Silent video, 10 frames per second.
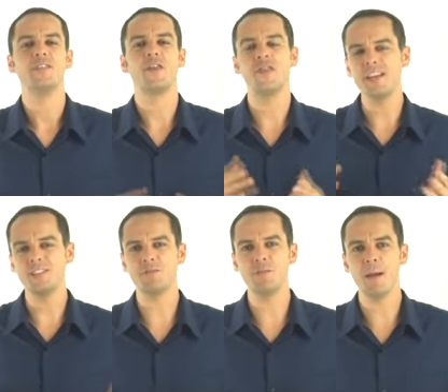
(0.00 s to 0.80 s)
The
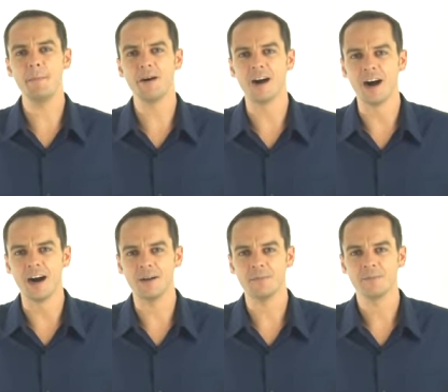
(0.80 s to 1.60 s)
things to remember
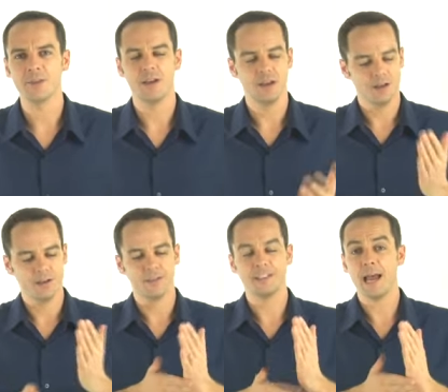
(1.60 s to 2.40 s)
are
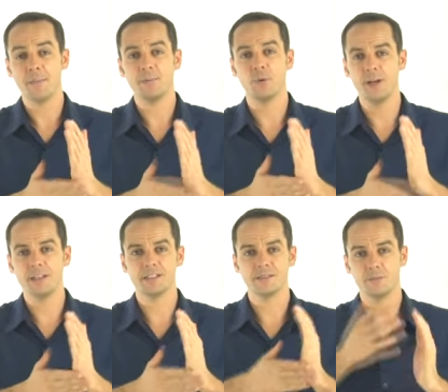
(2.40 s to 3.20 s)
the tapping
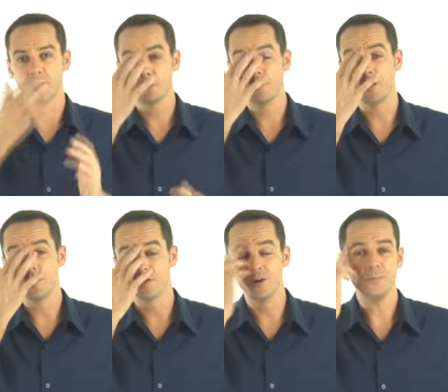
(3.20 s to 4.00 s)
points, which we've gone
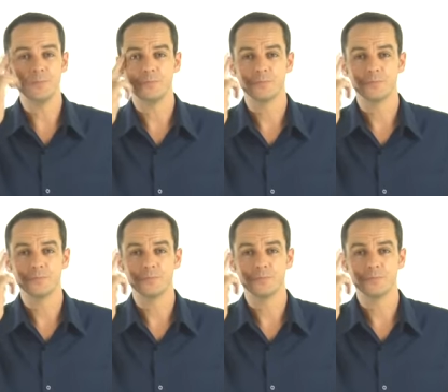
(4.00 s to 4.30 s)
through,